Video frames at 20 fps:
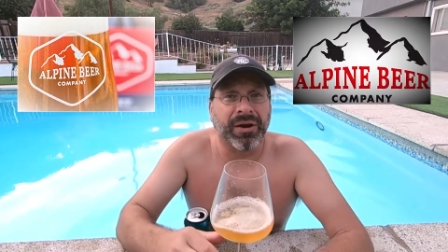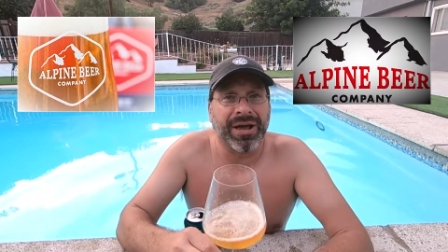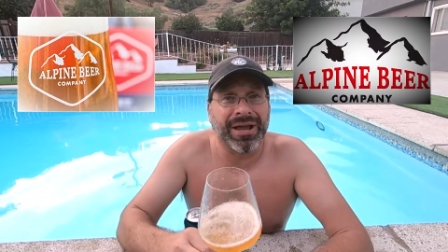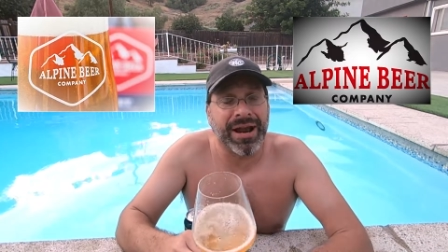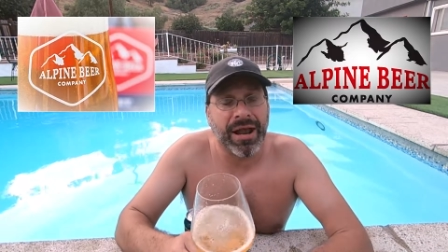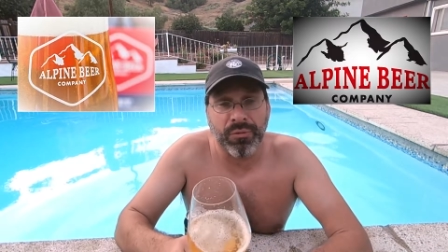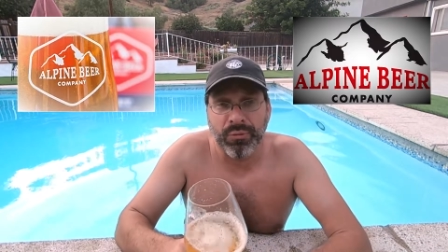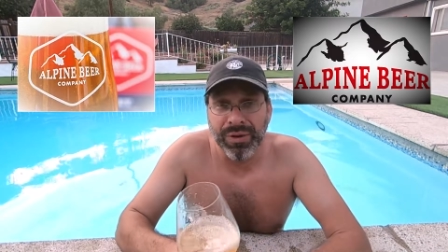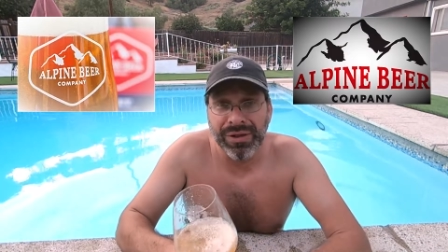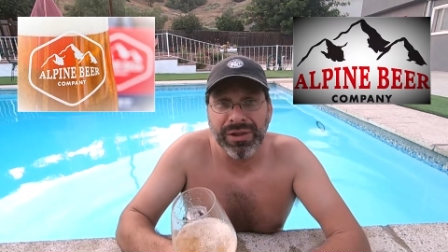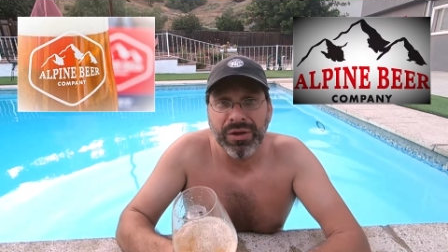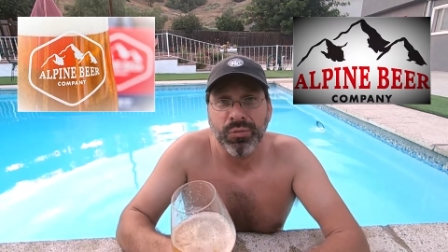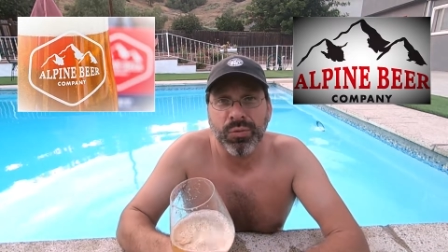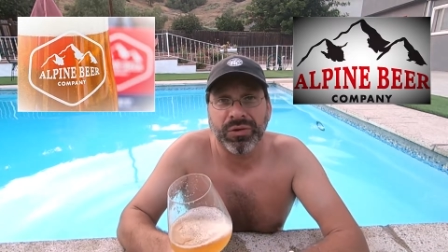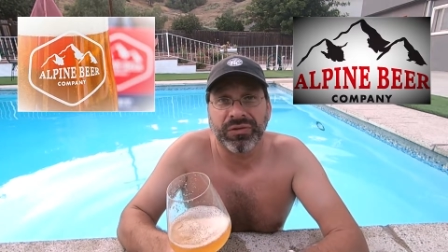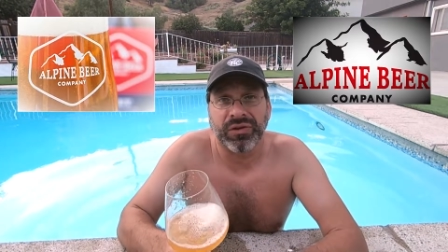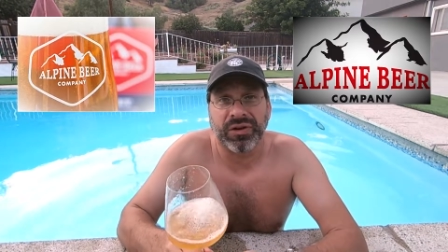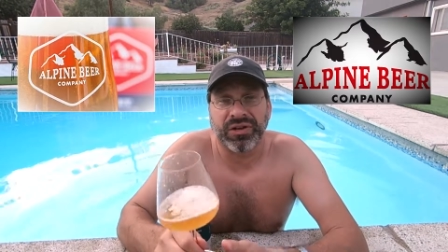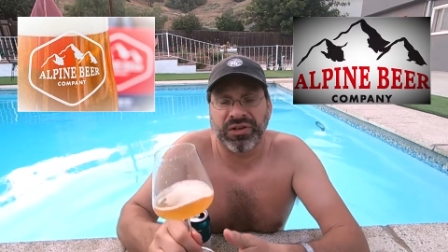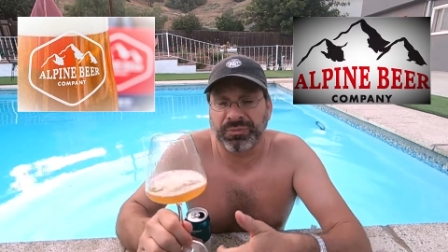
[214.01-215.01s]
and I really
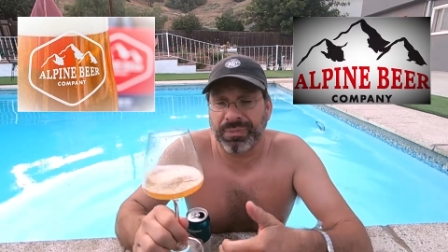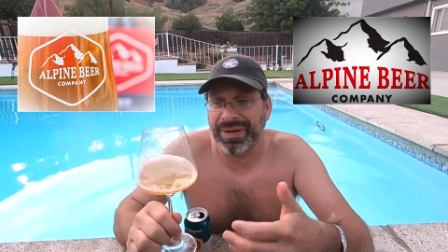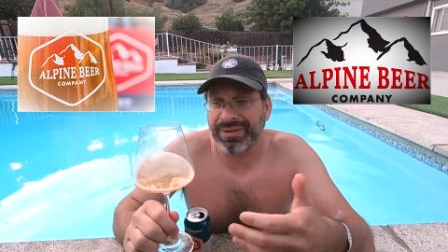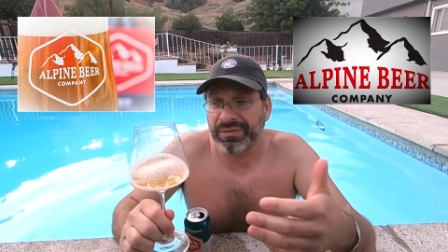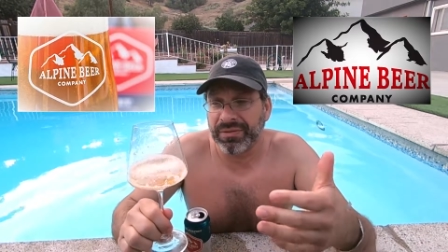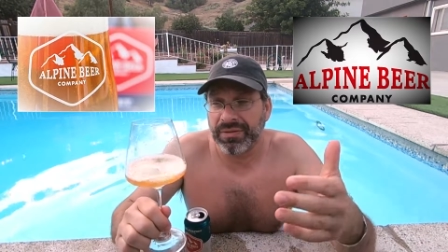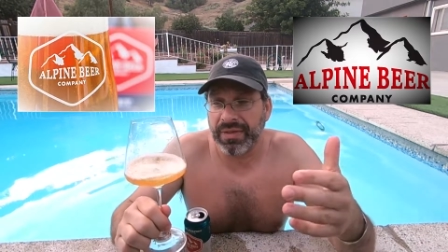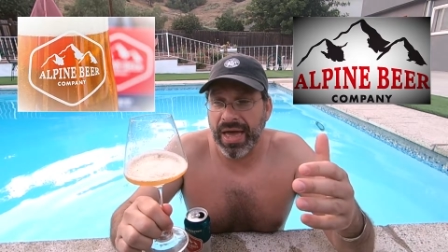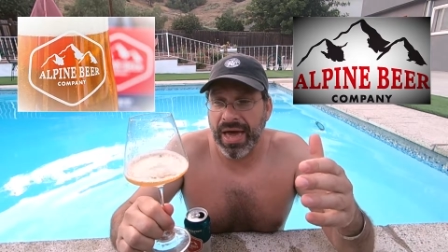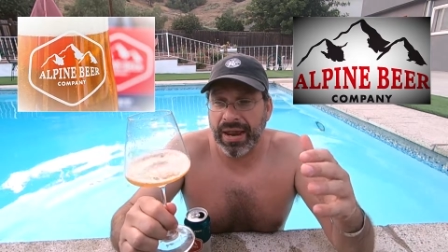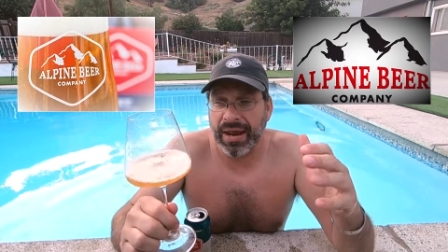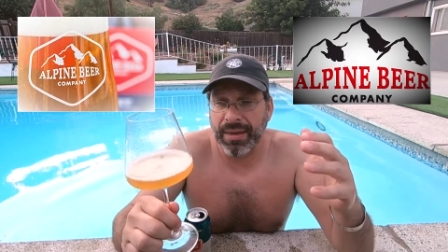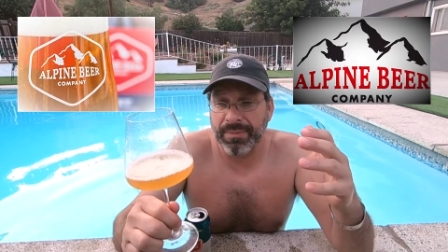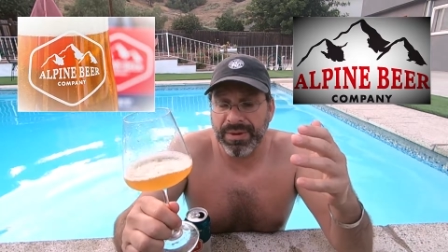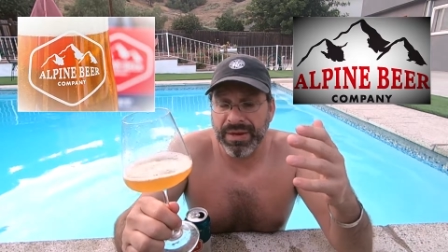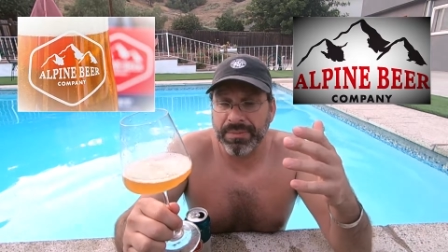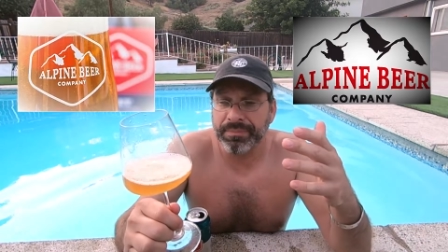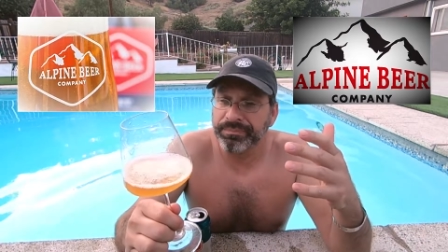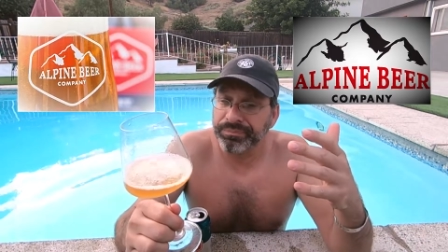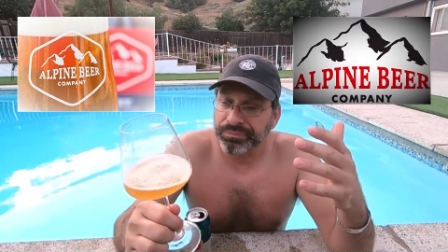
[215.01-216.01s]
wasn't expecting that. I
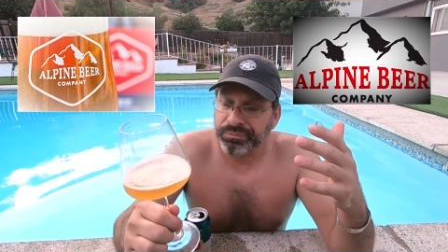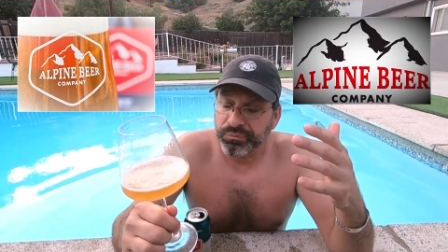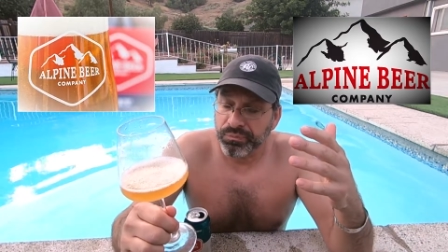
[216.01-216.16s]
mean,